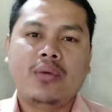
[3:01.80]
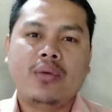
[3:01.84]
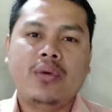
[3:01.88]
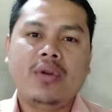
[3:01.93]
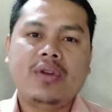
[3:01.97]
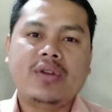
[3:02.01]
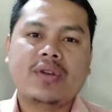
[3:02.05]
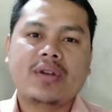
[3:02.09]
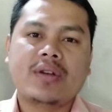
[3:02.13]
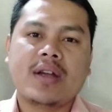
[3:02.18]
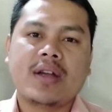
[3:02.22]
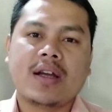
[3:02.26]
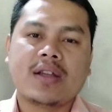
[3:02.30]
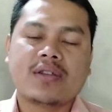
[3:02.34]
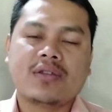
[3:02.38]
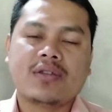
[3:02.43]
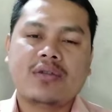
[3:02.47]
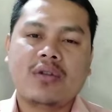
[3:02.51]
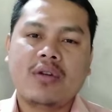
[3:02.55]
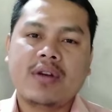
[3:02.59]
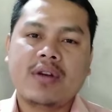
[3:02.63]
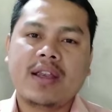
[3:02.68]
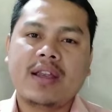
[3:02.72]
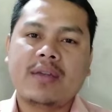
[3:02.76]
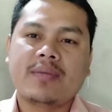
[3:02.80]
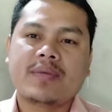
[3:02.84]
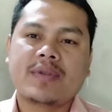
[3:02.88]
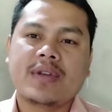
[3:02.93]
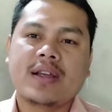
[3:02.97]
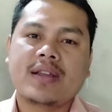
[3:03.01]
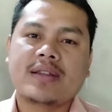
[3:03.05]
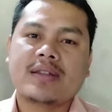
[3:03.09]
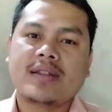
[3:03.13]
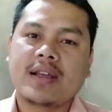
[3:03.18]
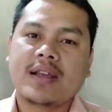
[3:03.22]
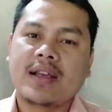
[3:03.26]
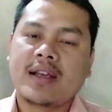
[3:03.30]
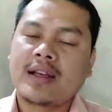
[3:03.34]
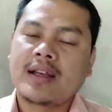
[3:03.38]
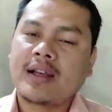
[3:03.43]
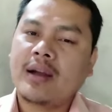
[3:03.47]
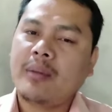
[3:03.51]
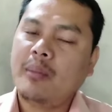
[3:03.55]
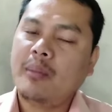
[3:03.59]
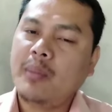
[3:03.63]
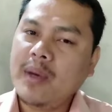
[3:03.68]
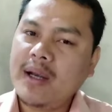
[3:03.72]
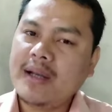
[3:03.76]
which does not give us a
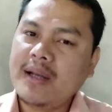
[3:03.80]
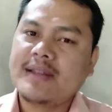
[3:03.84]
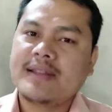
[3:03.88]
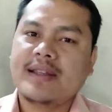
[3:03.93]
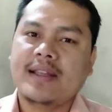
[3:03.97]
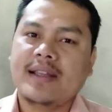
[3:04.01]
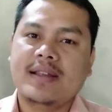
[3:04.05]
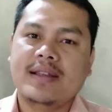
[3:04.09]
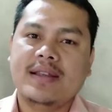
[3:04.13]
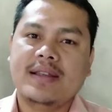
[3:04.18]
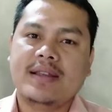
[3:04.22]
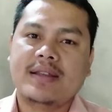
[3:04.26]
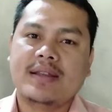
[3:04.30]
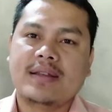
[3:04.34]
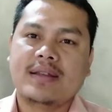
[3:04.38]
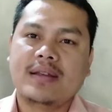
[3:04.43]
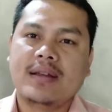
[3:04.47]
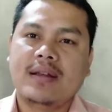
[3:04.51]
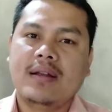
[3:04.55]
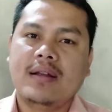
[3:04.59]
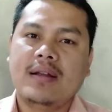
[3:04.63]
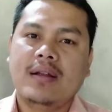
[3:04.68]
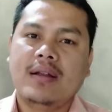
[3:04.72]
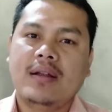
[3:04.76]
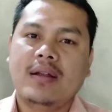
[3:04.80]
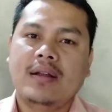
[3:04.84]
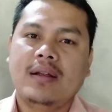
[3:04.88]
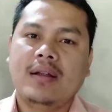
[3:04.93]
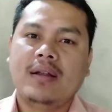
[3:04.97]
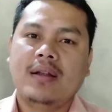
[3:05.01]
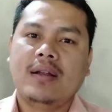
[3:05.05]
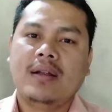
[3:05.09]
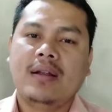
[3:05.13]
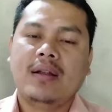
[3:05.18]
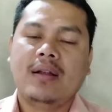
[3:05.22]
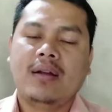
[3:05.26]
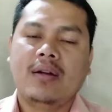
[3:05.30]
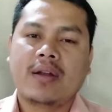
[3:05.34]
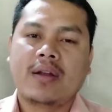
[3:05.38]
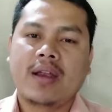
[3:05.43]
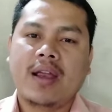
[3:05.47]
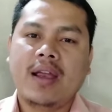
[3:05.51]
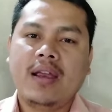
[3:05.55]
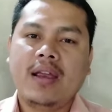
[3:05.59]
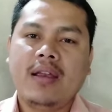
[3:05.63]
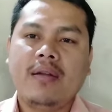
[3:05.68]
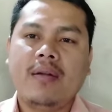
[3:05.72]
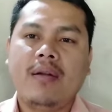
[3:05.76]
complete sense,
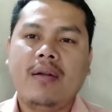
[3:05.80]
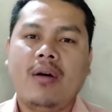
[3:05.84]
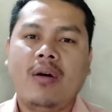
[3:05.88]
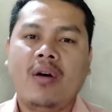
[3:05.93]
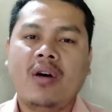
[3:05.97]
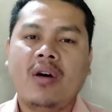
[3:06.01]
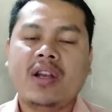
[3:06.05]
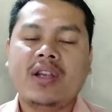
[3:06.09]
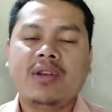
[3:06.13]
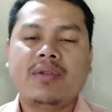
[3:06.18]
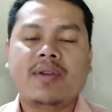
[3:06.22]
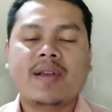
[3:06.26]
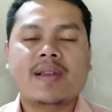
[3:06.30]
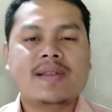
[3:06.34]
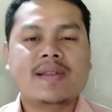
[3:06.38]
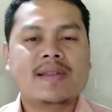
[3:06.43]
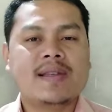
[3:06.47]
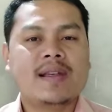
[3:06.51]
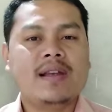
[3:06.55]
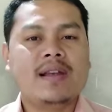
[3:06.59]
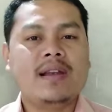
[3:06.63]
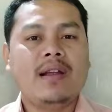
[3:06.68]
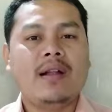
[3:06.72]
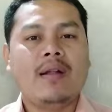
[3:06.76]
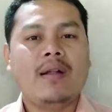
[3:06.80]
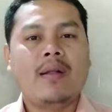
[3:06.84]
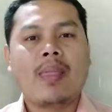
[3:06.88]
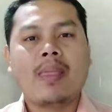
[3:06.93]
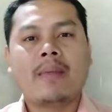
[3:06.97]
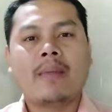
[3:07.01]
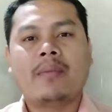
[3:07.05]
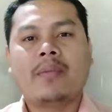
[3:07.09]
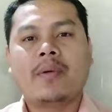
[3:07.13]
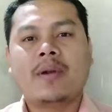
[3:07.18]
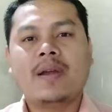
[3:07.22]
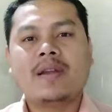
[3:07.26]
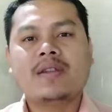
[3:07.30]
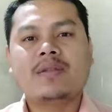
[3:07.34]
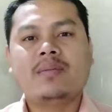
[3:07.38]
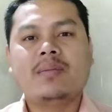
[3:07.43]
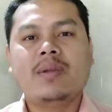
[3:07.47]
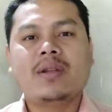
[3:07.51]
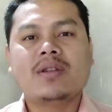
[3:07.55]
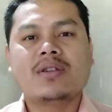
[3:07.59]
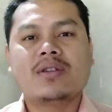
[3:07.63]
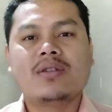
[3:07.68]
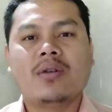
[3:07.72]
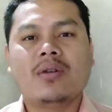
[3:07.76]
okay, or you can say phrase
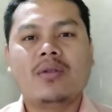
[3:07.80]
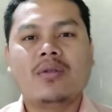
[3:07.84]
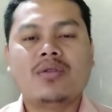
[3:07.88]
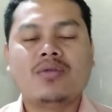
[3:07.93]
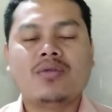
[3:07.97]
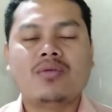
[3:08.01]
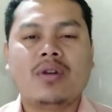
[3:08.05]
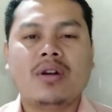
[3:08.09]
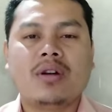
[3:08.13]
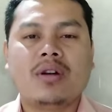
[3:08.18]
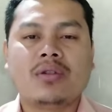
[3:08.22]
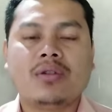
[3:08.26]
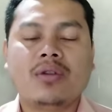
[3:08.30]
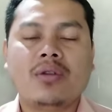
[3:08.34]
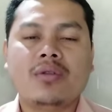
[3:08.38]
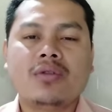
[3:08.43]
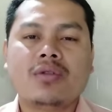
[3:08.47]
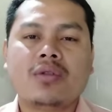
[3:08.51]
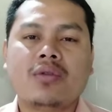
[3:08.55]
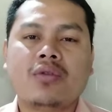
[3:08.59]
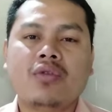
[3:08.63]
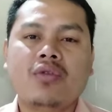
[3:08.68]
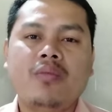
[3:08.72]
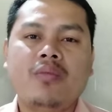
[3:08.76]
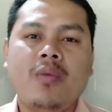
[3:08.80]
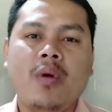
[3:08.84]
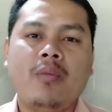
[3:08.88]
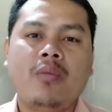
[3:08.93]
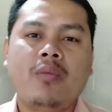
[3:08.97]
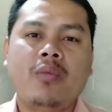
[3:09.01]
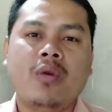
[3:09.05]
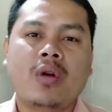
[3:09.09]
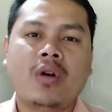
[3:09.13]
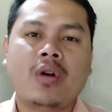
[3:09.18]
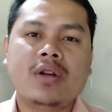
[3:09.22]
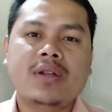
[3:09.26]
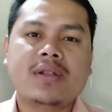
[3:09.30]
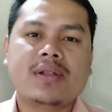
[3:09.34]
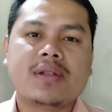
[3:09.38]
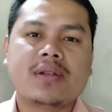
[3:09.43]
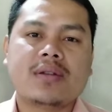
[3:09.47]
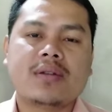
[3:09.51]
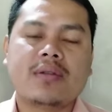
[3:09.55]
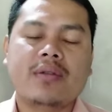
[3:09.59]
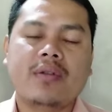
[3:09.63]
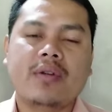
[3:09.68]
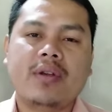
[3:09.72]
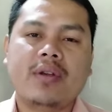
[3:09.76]
means those group of words.
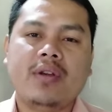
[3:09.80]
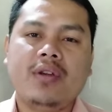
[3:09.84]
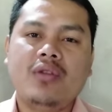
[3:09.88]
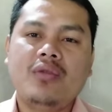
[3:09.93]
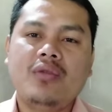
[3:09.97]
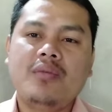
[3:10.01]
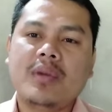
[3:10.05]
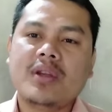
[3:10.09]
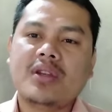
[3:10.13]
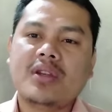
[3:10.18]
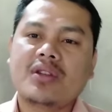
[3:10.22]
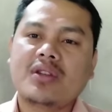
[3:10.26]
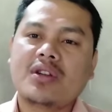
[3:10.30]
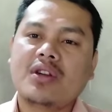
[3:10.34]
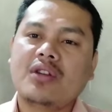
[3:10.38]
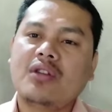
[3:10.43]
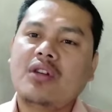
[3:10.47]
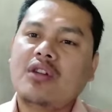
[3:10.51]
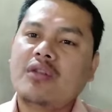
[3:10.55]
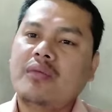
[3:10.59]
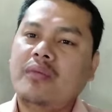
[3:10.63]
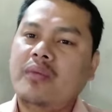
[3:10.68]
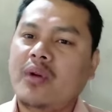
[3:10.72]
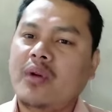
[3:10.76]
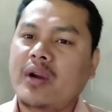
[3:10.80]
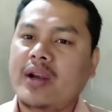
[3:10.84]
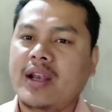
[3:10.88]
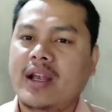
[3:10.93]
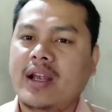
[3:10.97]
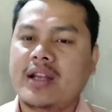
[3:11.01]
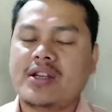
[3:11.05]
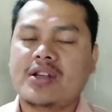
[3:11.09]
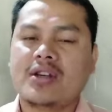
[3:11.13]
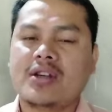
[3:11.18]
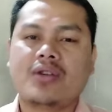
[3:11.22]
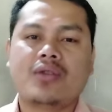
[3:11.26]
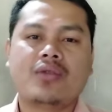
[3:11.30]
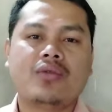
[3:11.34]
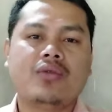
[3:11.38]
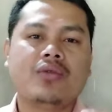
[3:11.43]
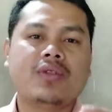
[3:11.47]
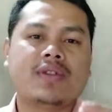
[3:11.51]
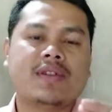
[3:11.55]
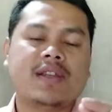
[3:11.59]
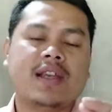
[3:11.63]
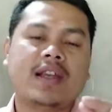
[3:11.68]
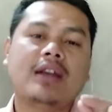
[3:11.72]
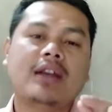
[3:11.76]
You must not forget
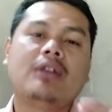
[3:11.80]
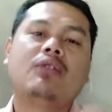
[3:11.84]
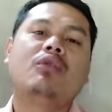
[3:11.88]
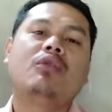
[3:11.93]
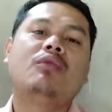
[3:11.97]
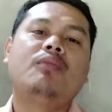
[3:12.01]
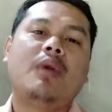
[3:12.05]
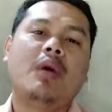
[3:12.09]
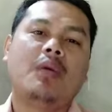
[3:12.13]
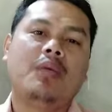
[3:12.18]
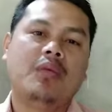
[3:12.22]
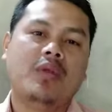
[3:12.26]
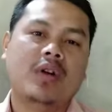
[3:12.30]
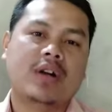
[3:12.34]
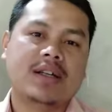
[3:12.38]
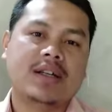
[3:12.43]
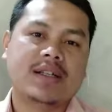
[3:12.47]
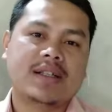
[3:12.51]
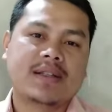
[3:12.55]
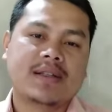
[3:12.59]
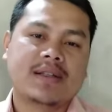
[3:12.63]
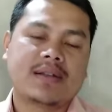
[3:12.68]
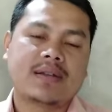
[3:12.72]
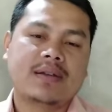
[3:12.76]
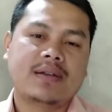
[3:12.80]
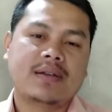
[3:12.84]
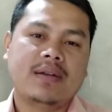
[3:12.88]
to say group of words.